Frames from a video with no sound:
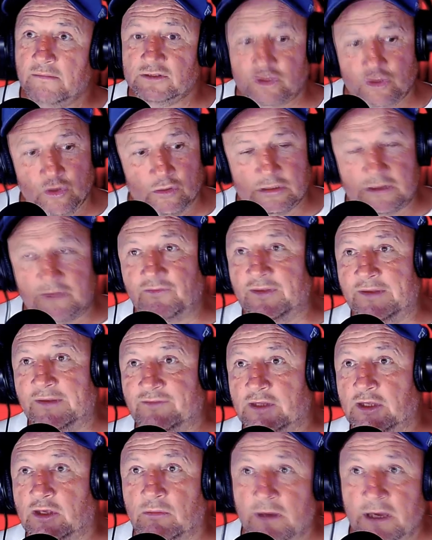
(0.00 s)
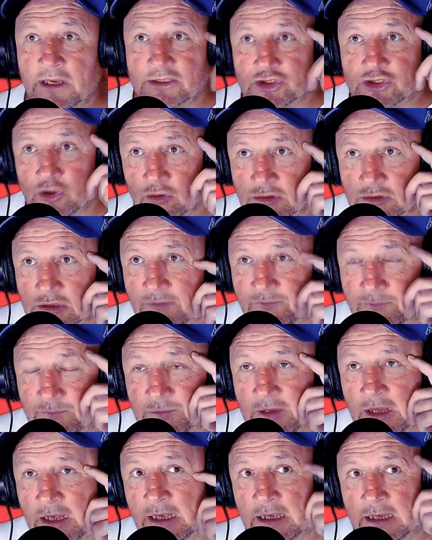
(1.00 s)
took the 50 quid, took the,
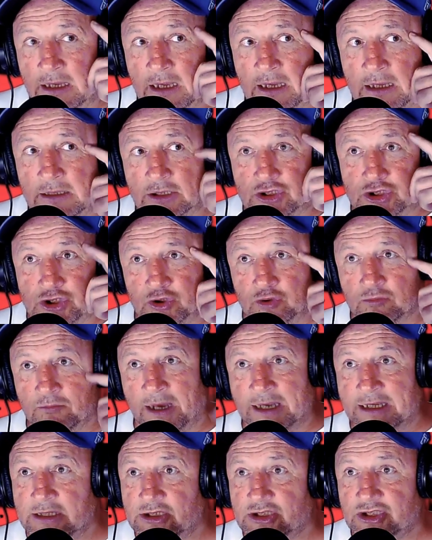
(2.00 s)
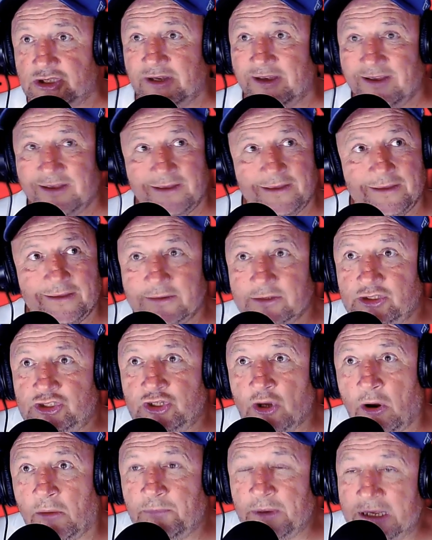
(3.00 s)
uh, the two mics.
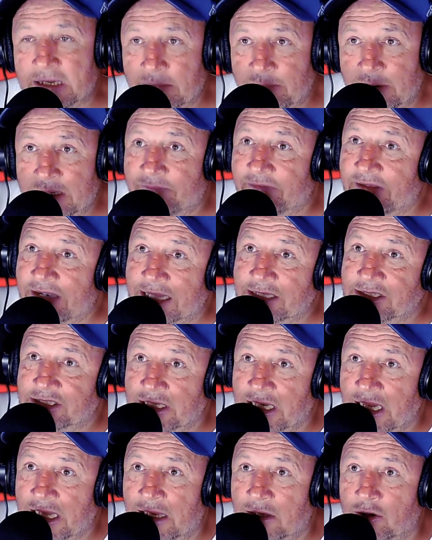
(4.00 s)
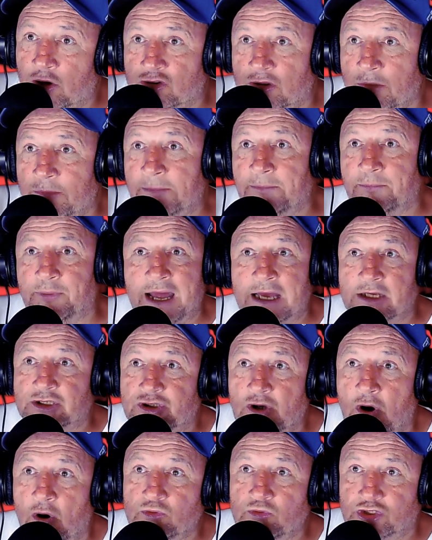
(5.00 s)
John being a bit of an engineer, got them in
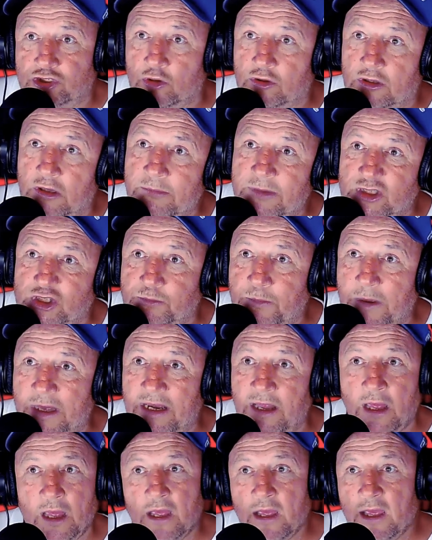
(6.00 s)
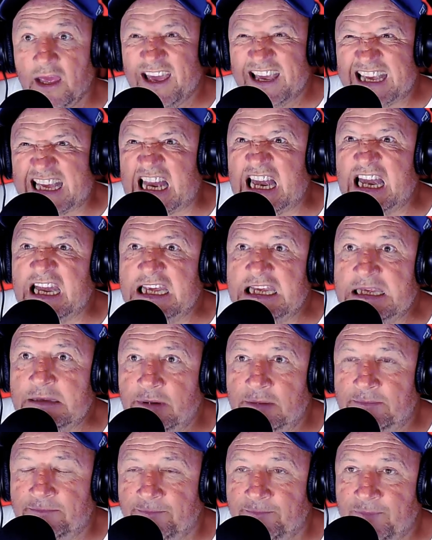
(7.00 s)
Brasso, shot them in Spit,
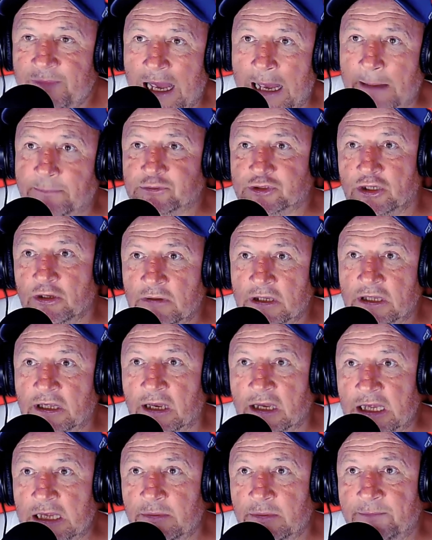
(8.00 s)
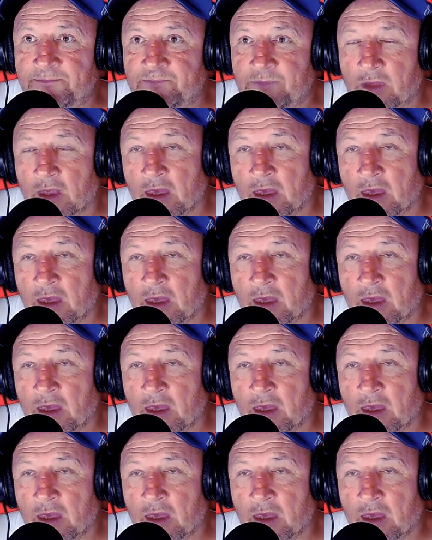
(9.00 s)
gleaming, absolutely wow. gleaming.